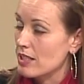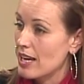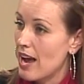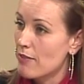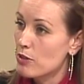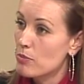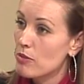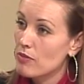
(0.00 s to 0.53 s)
They
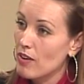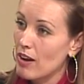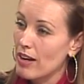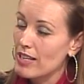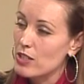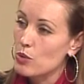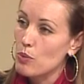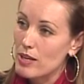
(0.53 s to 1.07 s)
have to
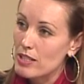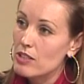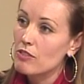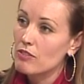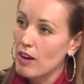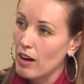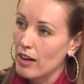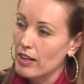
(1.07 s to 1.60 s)
provide
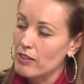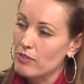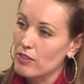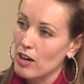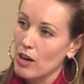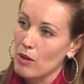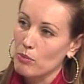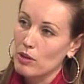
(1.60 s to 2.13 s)

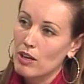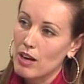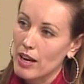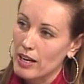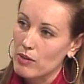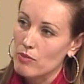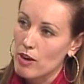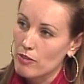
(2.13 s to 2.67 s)
25
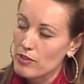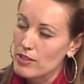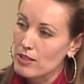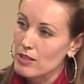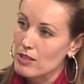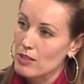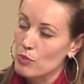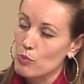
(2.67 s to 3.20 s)
client
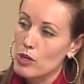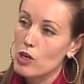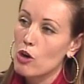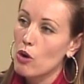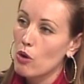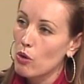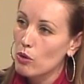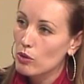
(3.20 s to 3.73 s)
references, and we
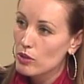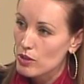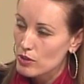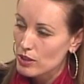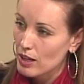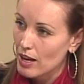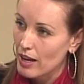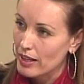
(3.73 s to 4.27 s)
call
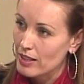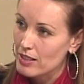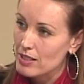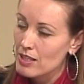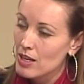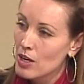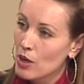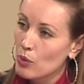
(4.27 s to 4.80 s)
those
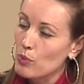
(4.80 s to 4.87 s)
clients,